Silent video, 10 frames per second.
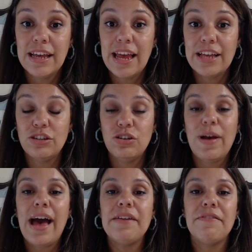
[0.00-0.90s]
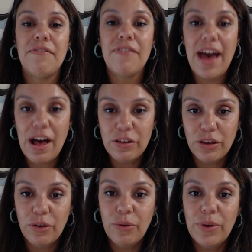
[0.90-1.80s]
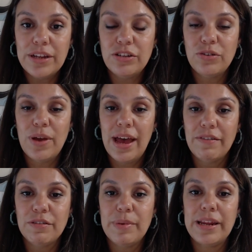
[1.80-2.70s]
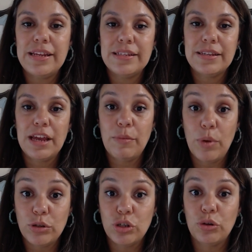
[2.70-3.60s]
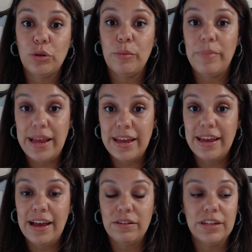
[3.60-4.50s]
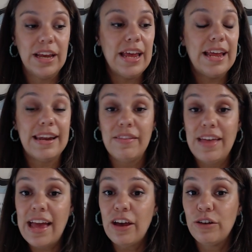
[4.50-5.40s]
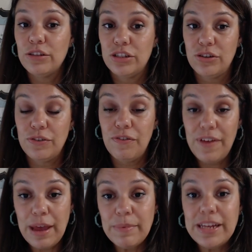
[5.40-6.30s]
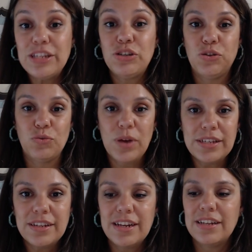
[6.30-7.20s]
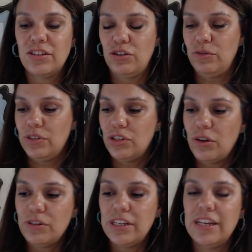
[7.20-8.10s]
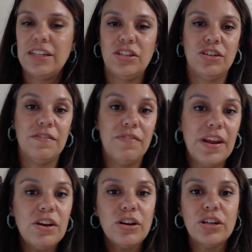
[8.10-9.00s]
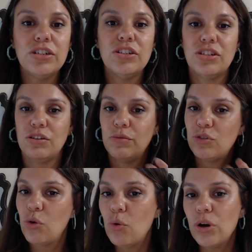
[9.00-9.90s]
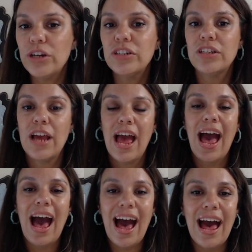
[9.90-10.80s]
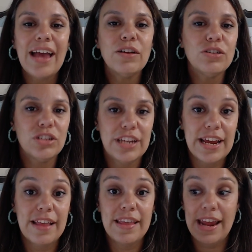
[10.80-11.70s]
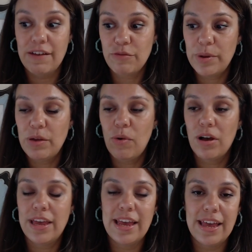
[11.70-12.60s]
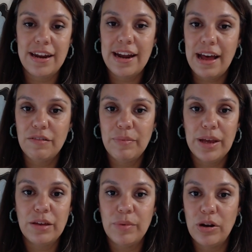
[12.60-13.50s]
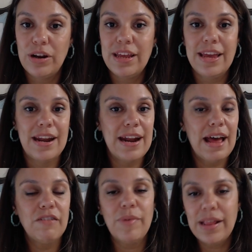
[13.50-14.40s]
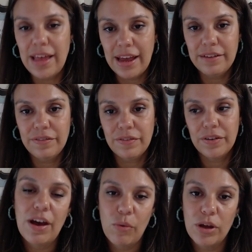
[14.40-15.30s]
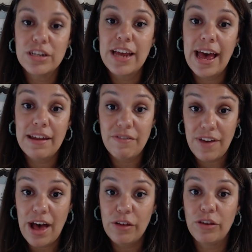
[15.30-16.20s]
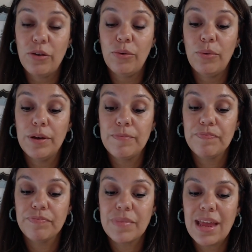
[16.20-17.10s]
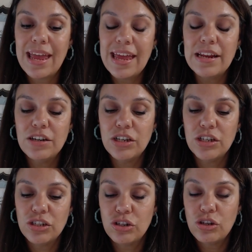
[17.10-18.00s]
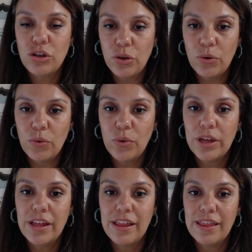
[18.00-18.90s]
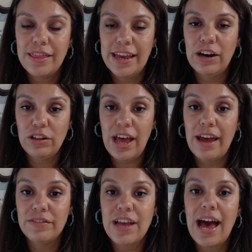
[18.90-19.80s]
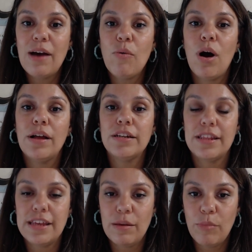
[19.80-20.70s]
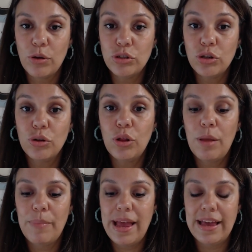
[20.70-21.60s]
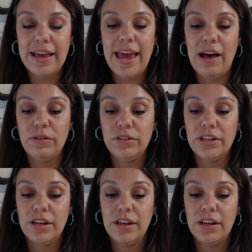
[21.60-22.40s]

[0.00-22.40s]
is to add value into everybody's emotional bank account. Now that goes to families, to residents, to associates, to vendors, to tours. I understand that everybody walking in and out of my community, in and out of my life, I want to add value into their lives. I want the emotional bank account